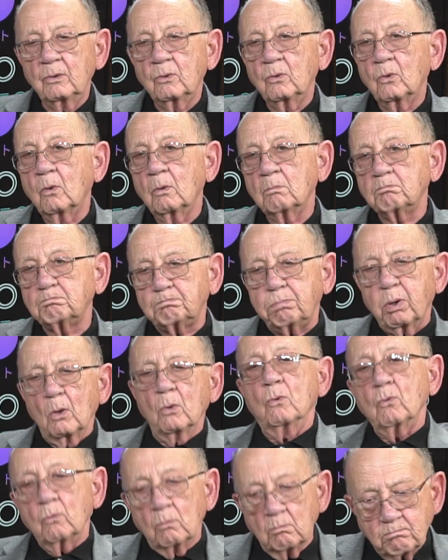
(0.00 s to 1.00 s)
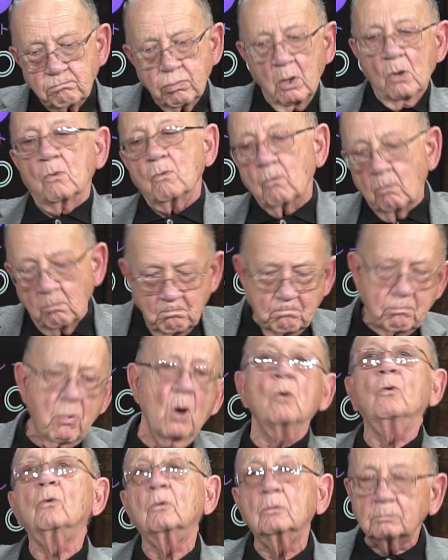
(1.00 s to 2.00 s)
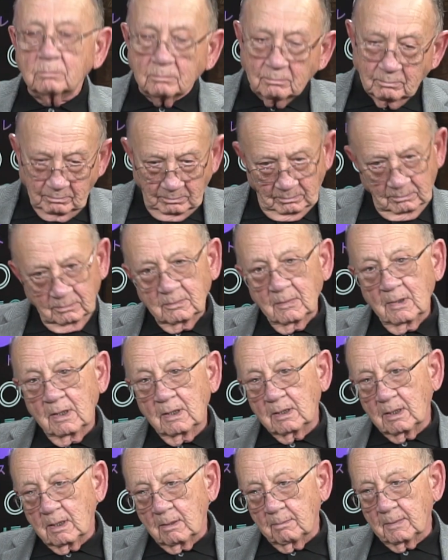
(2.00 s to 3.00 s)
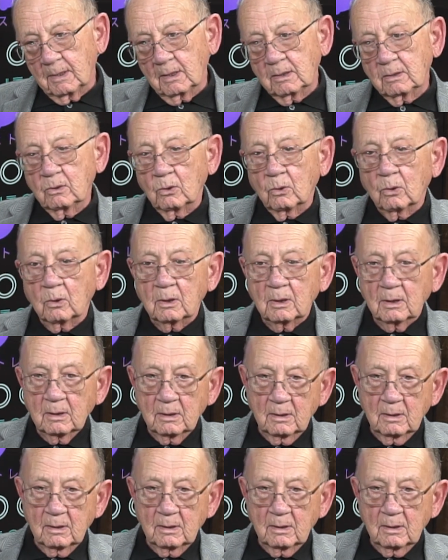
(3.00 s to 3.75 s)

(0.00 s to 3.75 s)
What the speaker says: know it, boom, boom, boom, on my door.